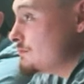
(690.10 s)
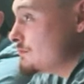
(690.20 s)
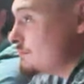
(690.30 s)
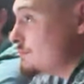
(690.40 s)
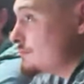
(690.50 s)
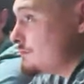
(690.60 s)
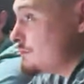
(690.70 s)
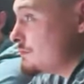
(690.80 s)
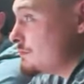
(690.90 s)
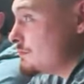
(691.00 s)
procedures in
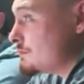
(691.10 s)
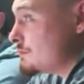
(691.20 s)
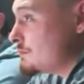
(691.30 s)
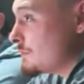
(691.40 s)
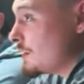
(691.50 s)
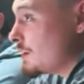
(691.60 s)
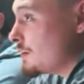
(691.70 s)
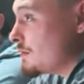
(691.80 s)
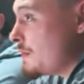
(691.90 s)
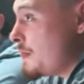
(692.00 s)
one season just to come back.